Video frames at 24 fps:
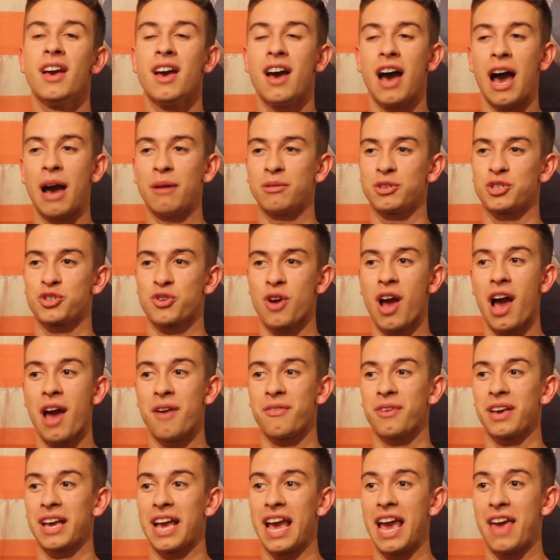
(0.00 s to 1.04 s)
I was
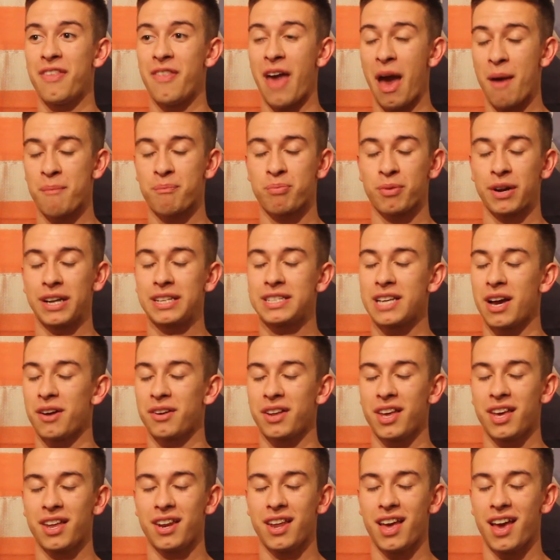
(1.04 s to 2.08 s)
driving and that breakdown
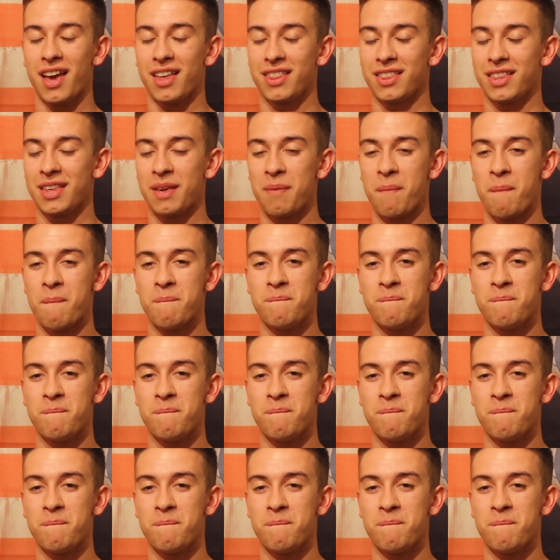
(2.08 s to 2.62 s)
hit and the